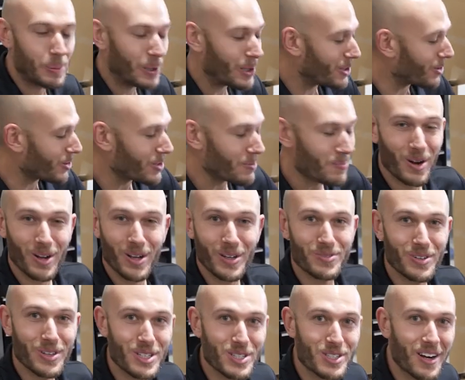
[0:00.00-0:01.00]
splitter on the market
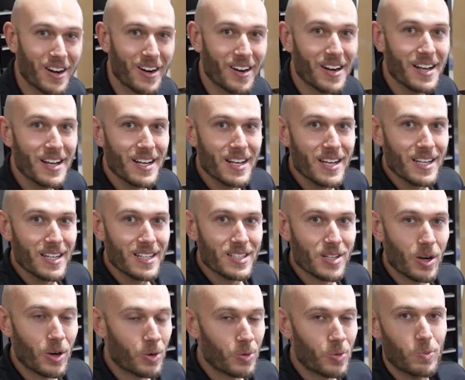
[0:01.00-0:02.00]
for this car.
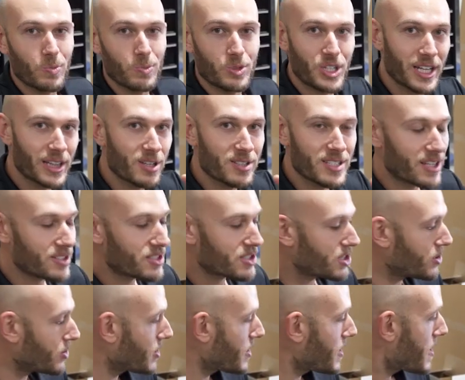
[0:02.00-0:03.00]
So check those out
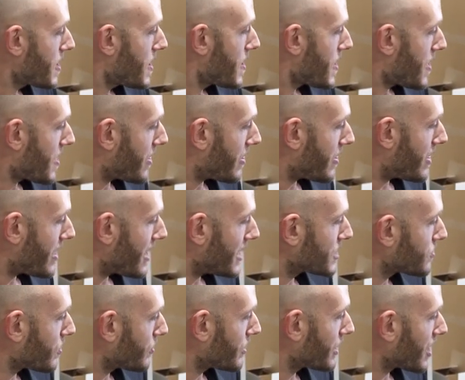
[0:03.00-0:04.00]
soon.
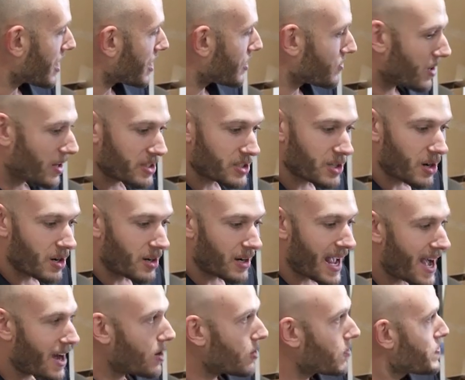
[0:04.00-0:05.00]
That's what we got on the front of this car
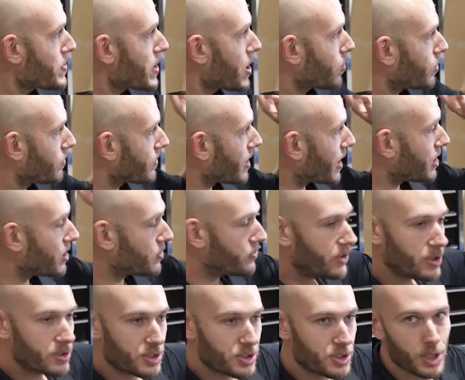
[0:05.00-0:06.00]
now. We've got a
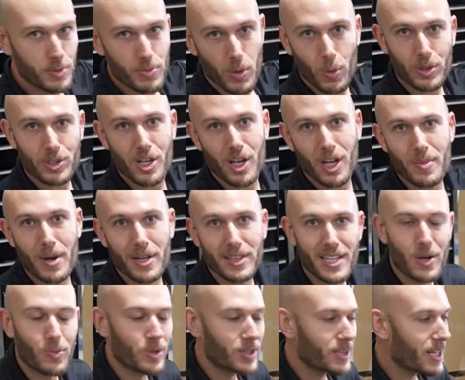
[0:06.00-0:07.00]
diffuser too, but we'll talk about
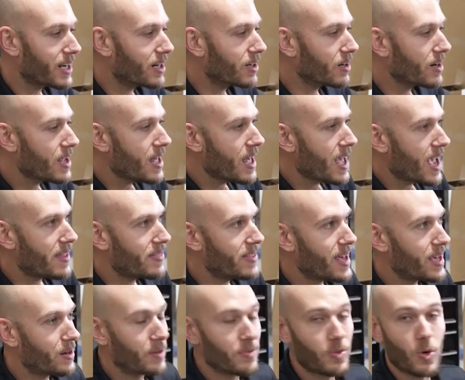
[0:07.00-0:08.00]
that one later. And
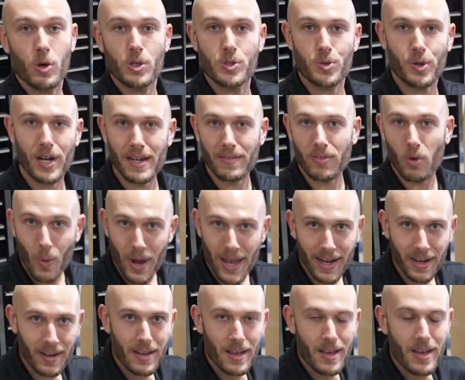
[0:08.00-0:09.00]
then of course we're gonna have a
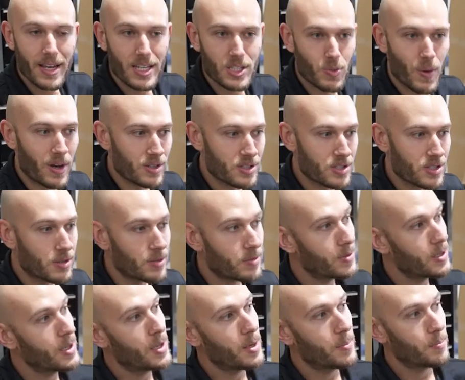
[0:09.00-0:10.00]
wing as well. So
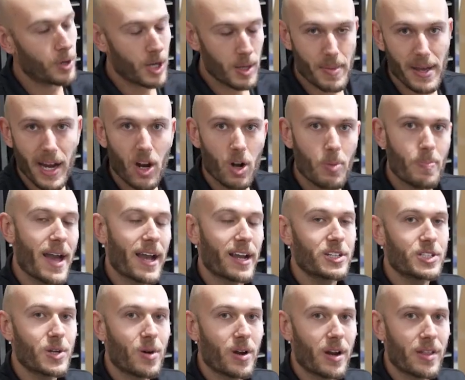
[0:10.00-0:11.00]
pretty big aero
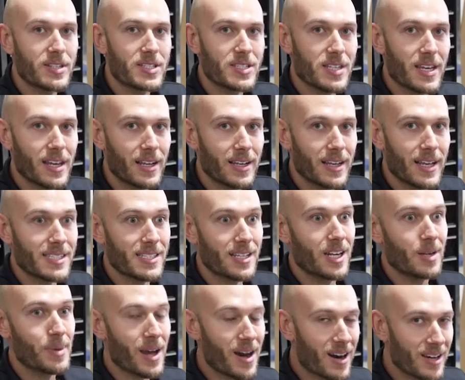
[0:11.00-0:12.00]
package going on in this thing. It's
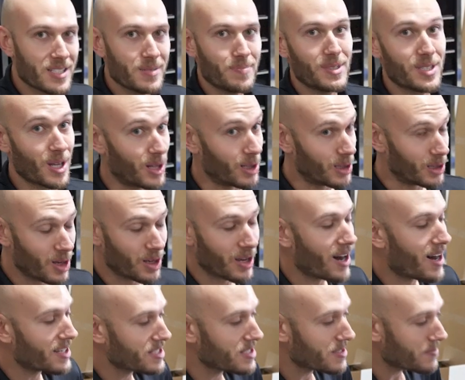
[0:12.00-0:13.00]
gonna be awesome, it's gonna look
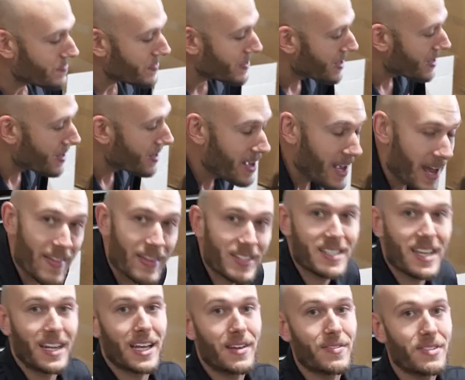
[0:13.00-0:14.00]
awesome, and that's
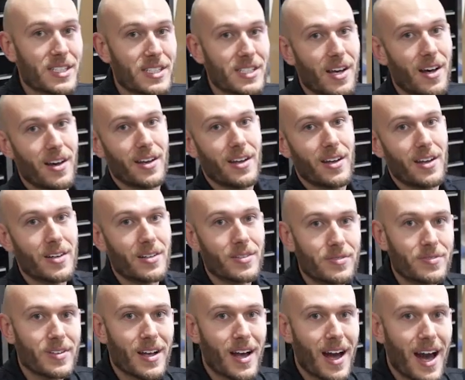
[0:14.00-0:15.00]
gonna give us a ton
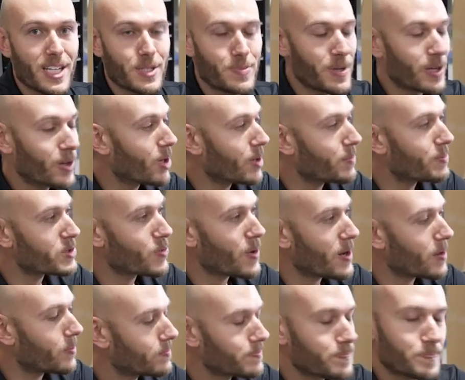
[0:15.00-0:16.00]
of high-speed grip as
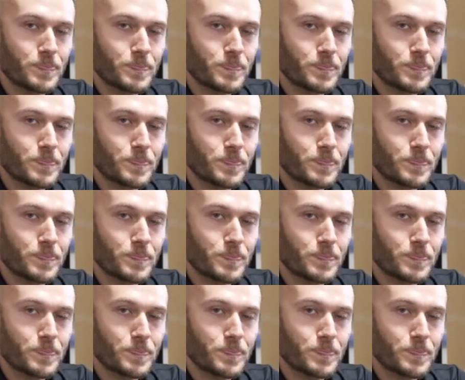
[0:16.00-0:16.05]
well.